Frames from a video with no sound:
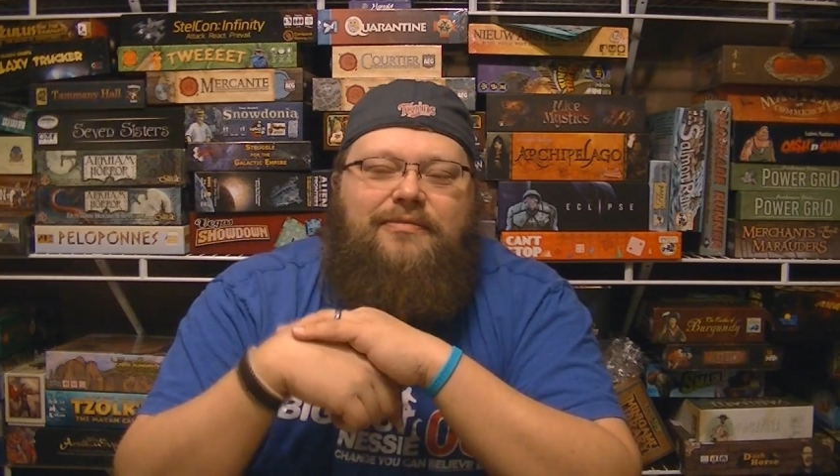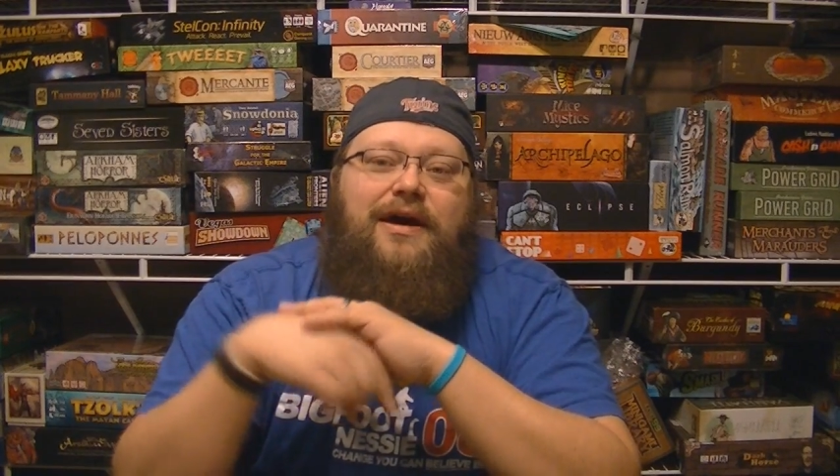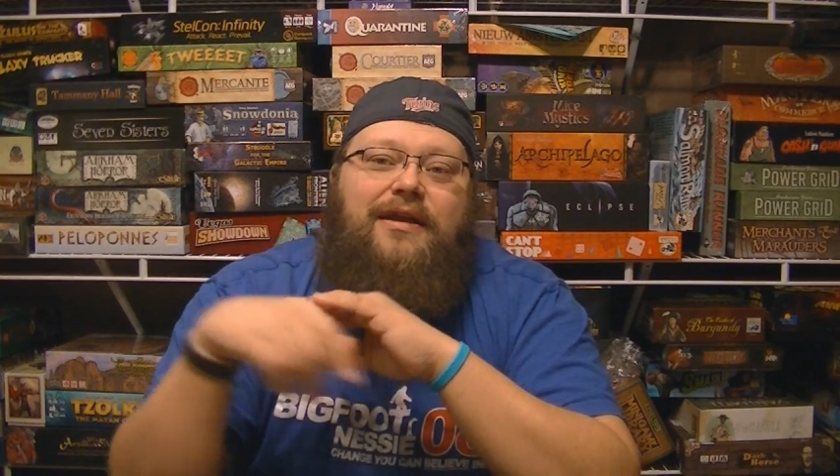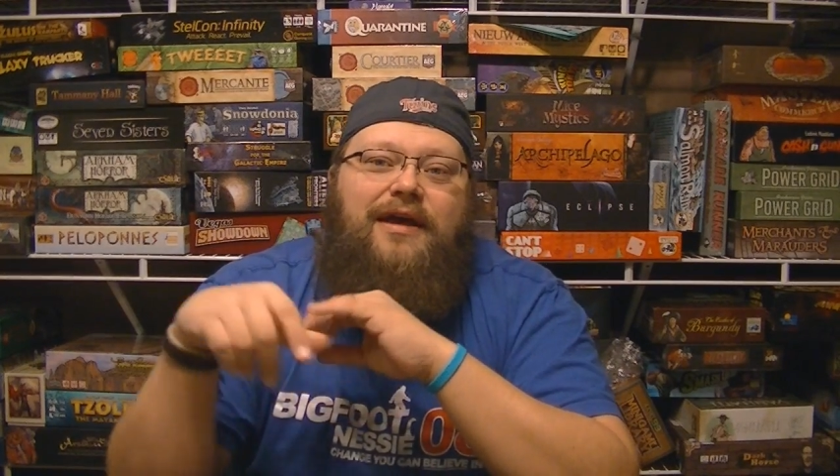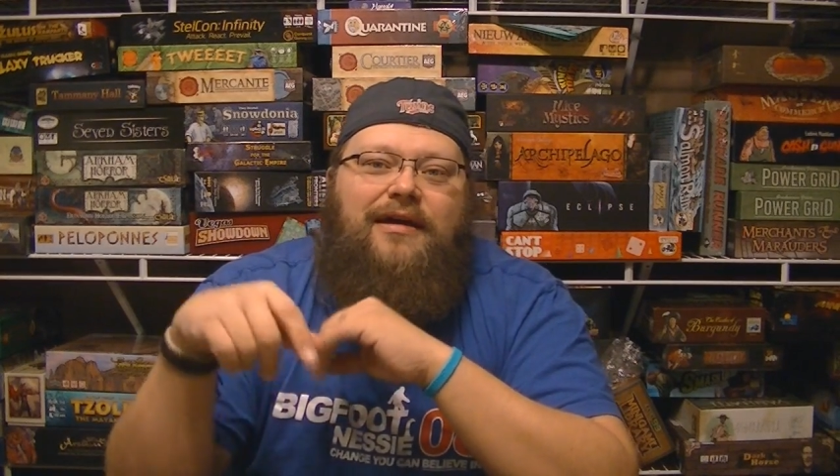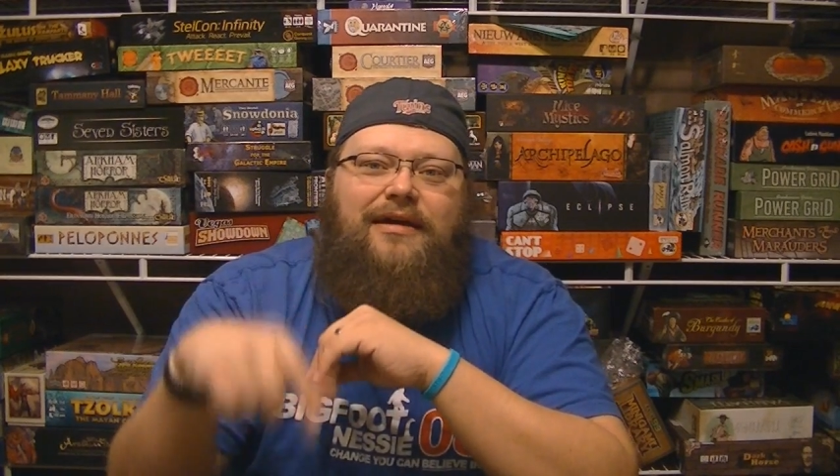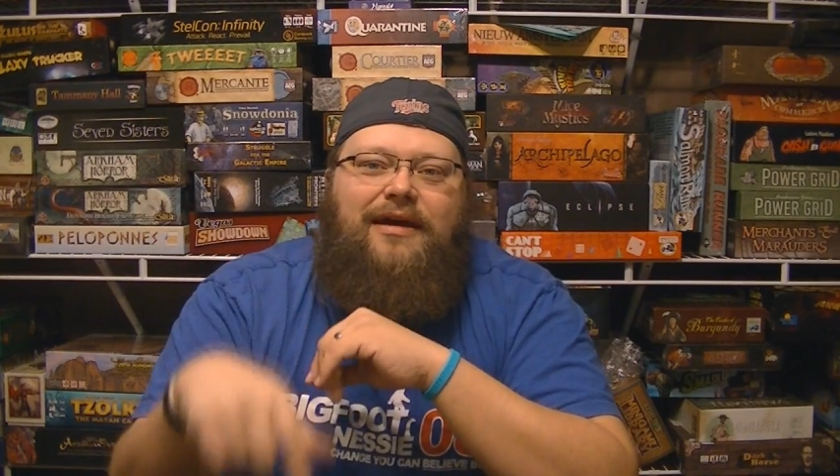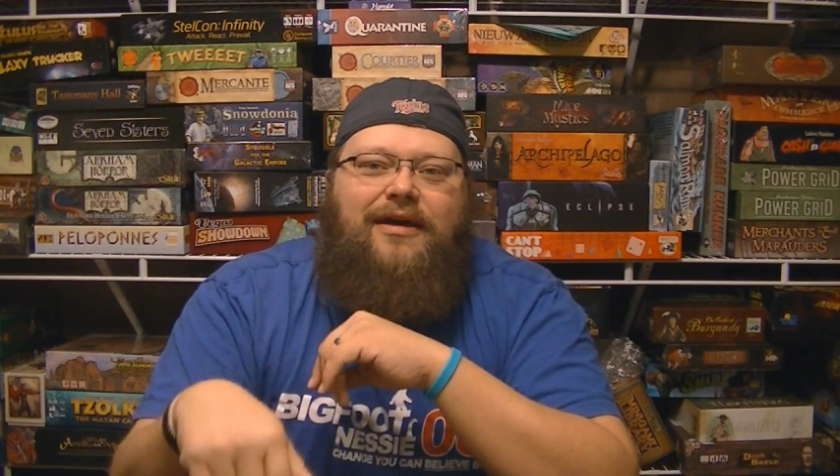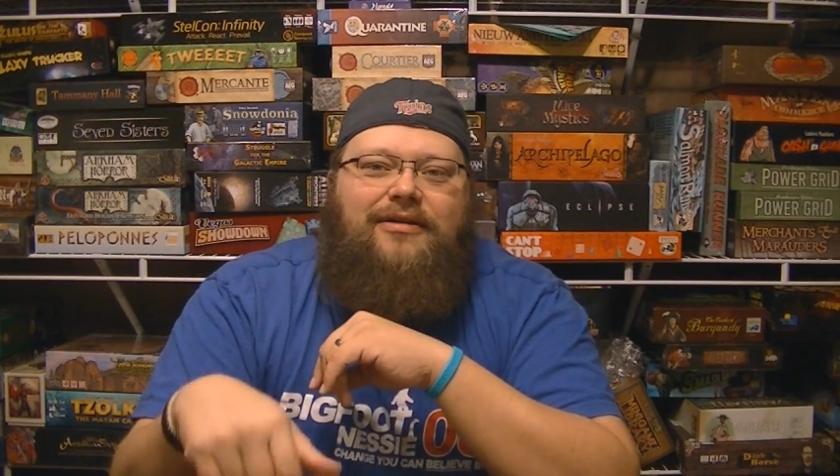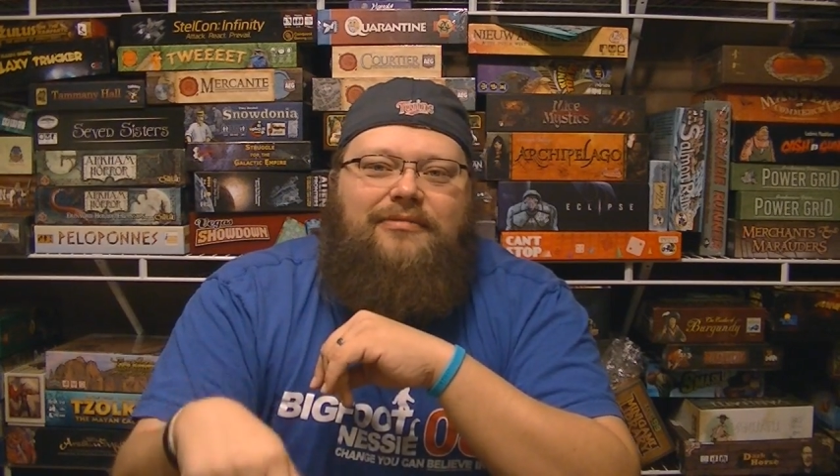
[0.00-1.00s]
but I
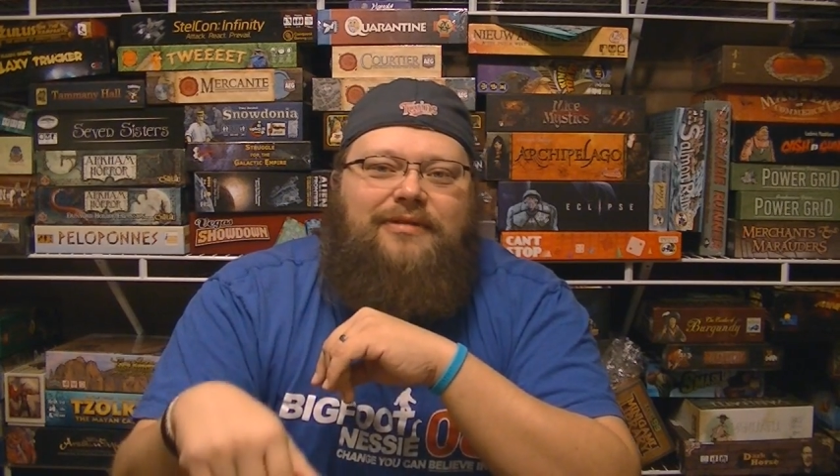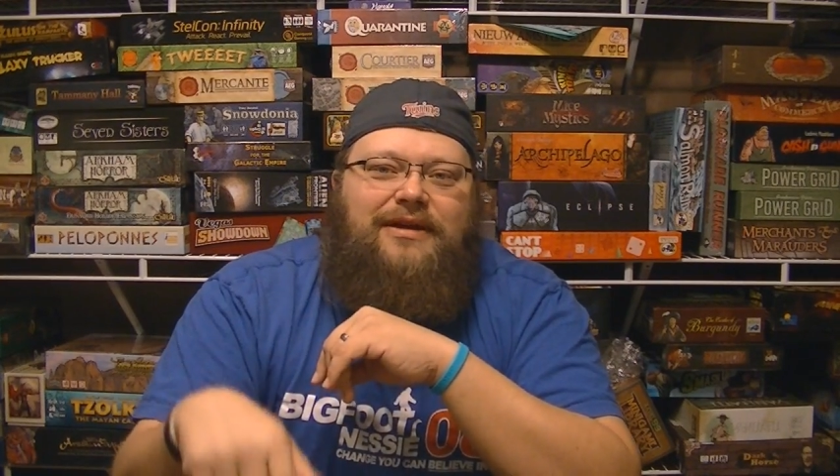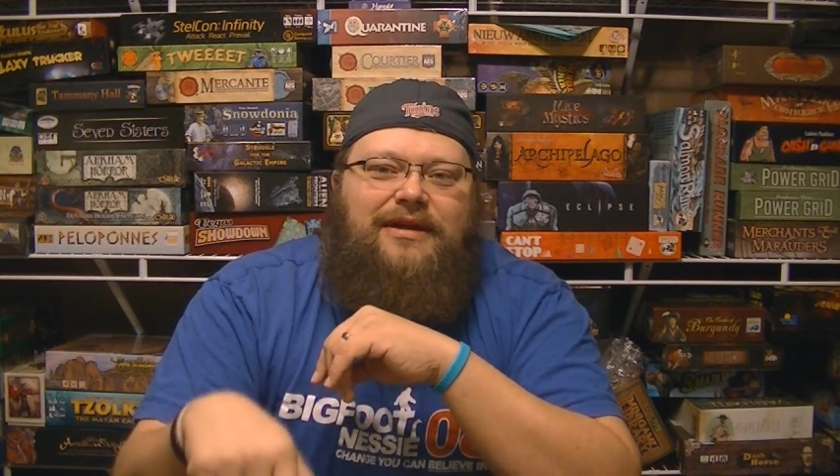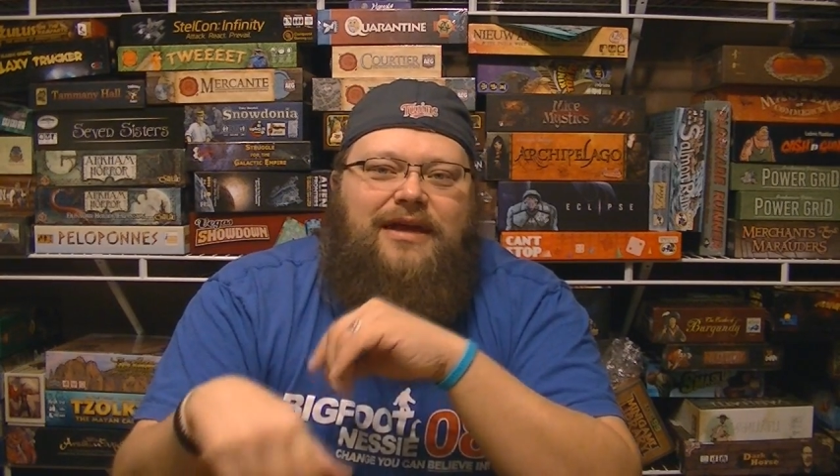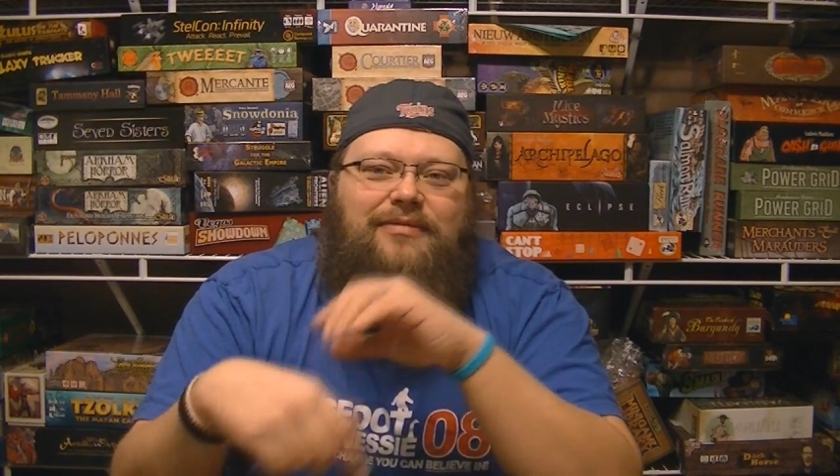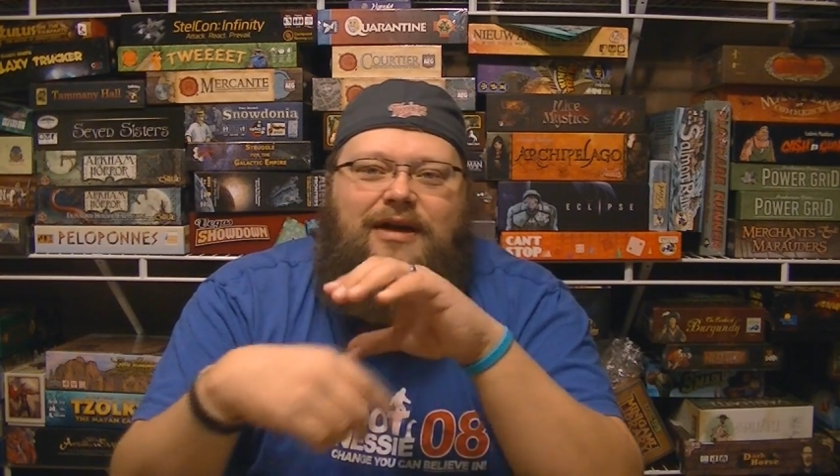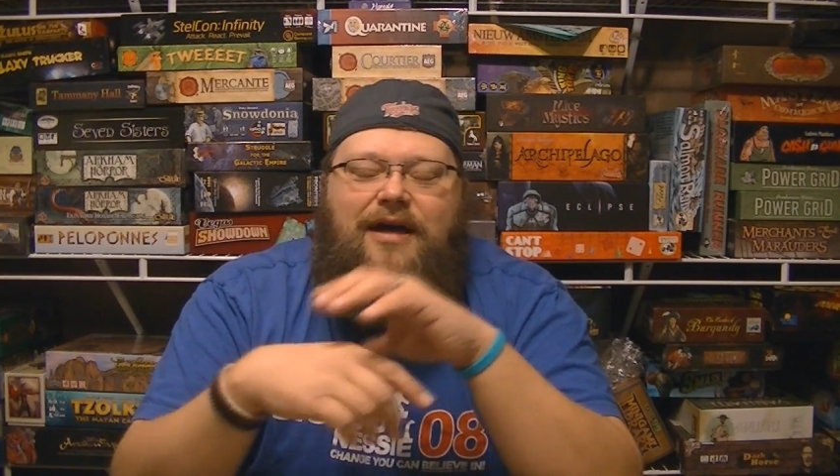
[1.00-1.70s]
got her to play a game of